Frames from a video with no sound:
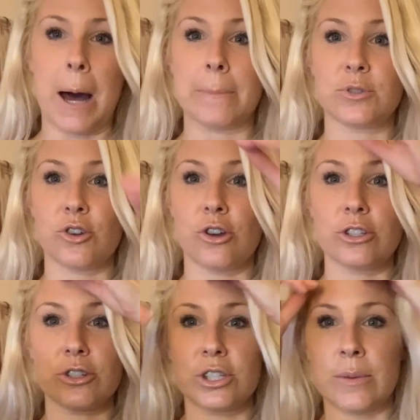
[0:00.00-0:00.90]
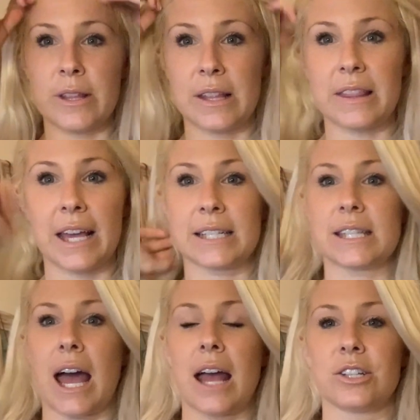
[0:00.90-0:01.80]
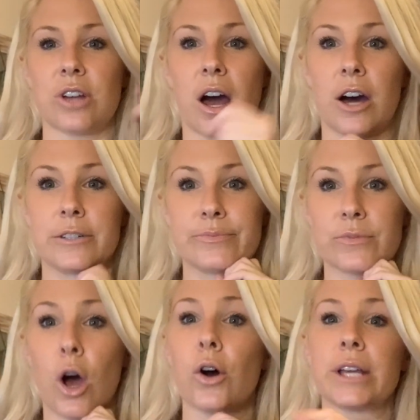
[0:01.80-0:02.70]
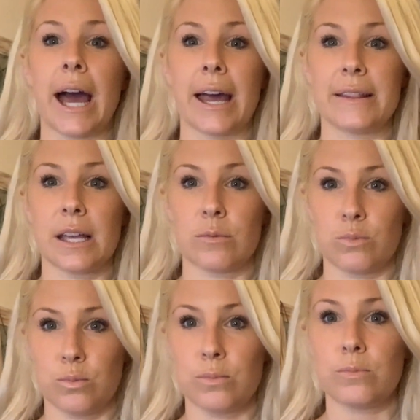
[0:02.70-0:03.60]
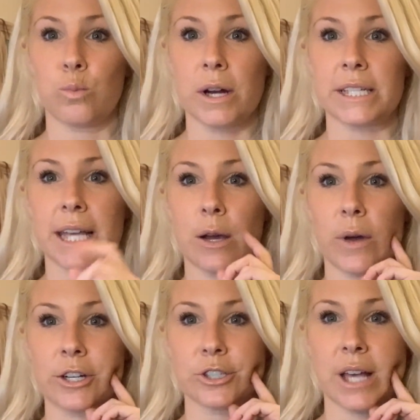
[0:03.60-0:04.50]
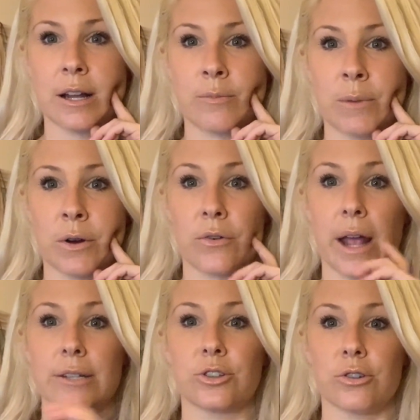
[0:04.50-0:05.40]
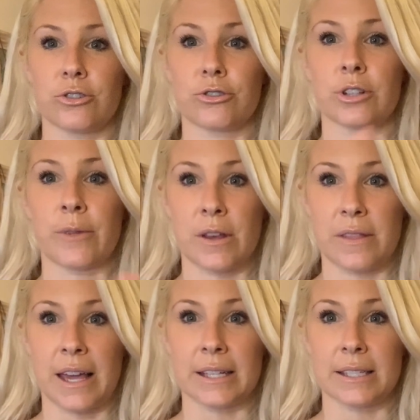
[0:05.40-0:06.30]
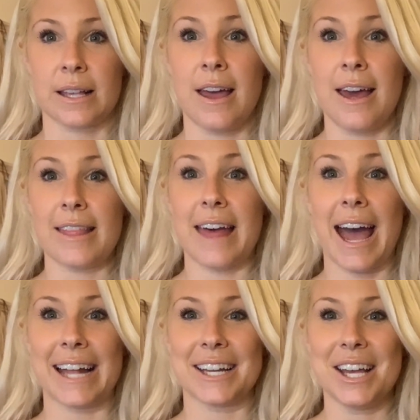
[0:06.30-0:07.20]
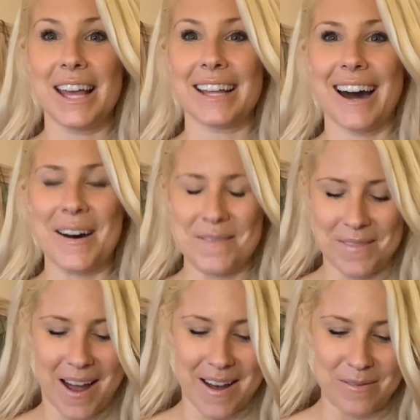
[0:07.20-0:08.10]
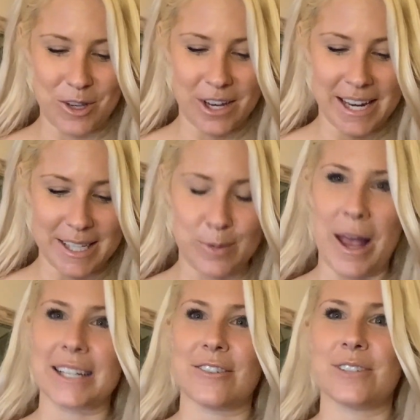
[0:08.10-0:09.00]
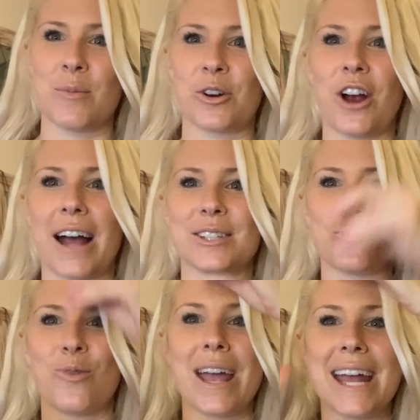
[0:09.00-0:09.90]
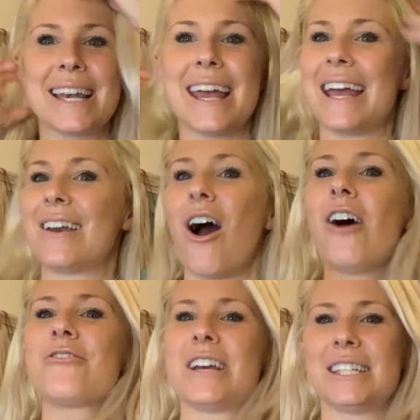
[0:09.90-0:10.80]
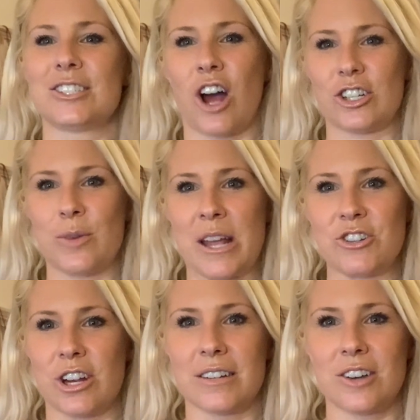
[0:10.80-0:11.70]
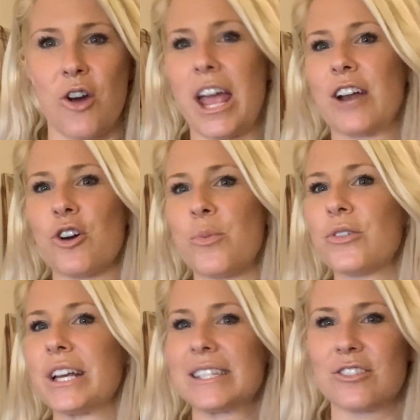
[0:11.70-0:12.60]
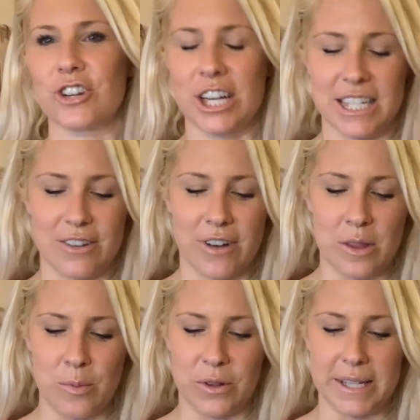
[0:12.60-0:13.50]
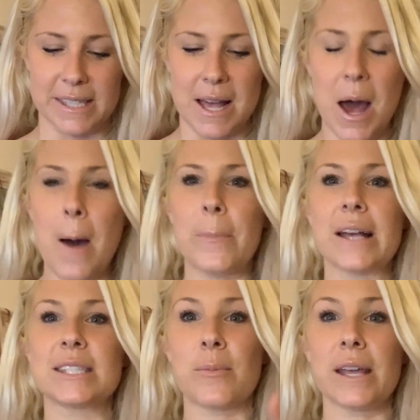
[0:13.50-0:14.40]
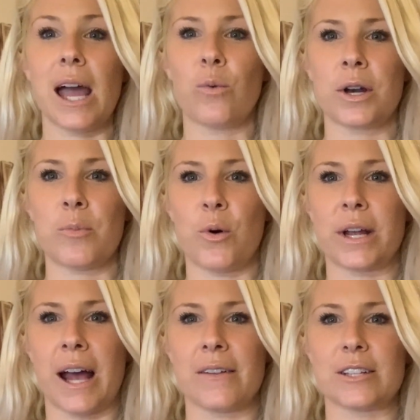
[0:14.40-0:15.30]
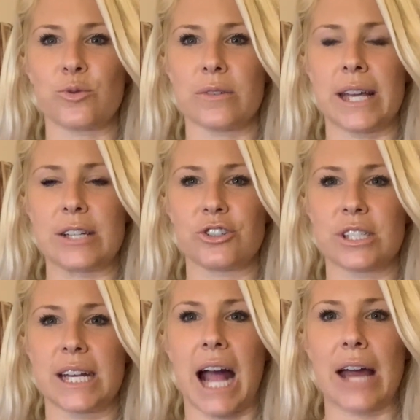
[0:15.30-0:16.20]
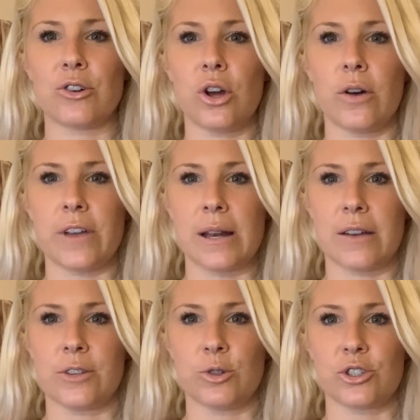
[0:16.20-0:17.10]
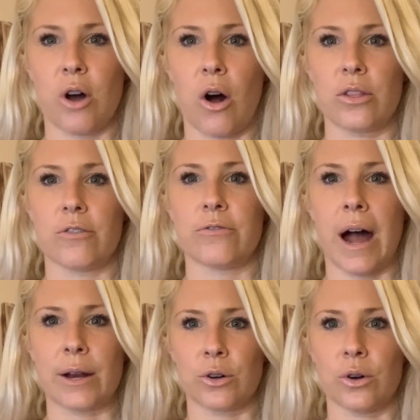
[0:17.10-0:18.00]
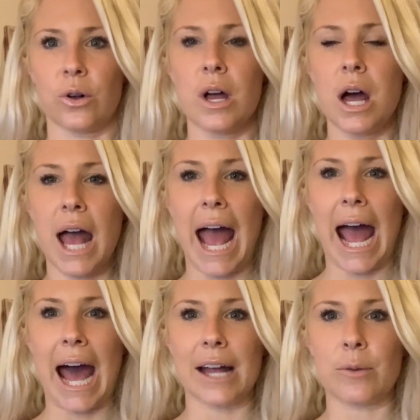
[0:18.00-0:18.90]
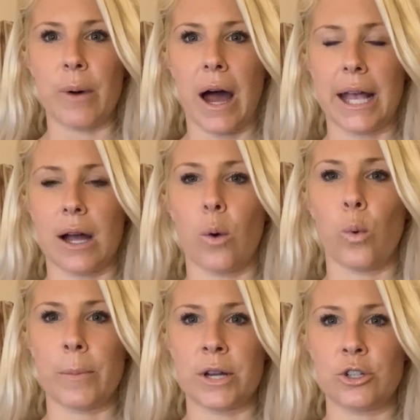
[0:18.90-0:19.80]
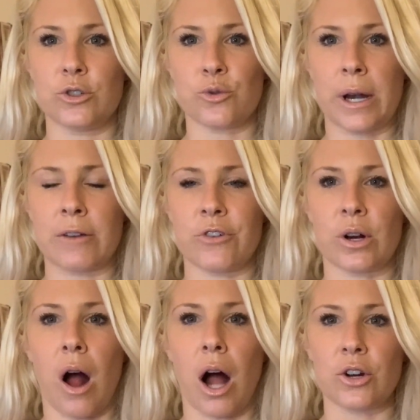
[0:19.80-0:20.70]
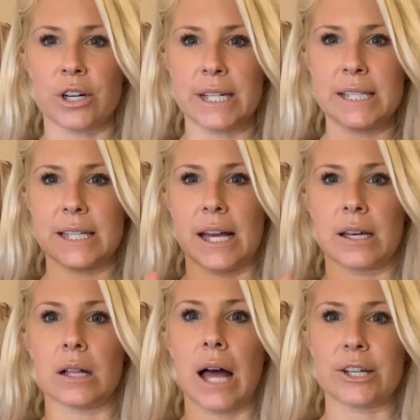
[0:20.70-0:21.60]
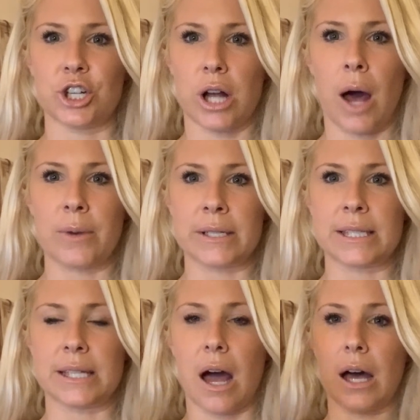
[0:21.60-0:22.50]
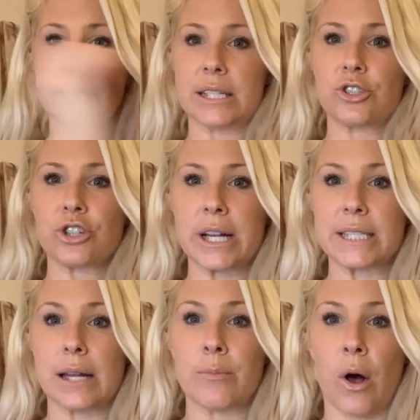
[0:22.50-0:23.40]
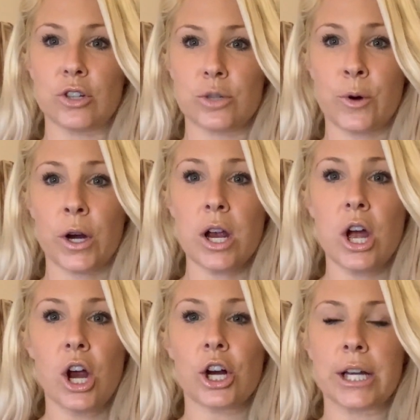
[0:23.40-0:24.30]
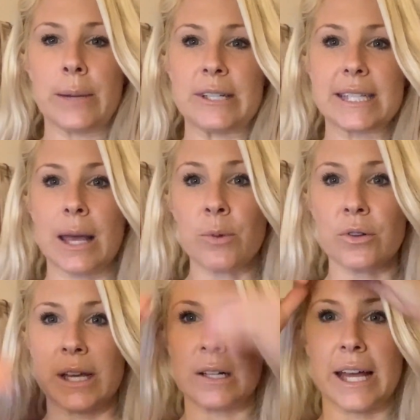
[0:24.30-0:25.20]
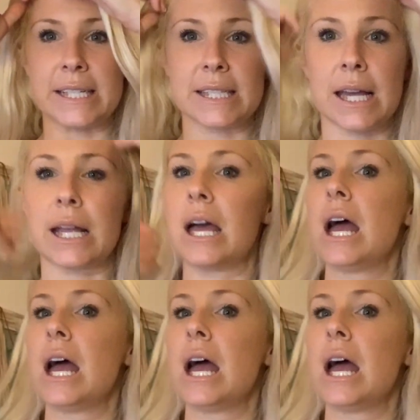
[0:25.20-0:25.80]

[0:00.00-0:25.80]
So those are some of the things that, and they want to take away your Second Amendment right. So those are some of the things that you can expect if Democrats win in office, not to mention, no police. They're going to defund the police. But something I want to point out that's really interesting, I don't know if any of you saw the viral ad by a woman who's running for Congress in Elijah Cummings' district in Baltimore. Her name is Kimberly Klasick.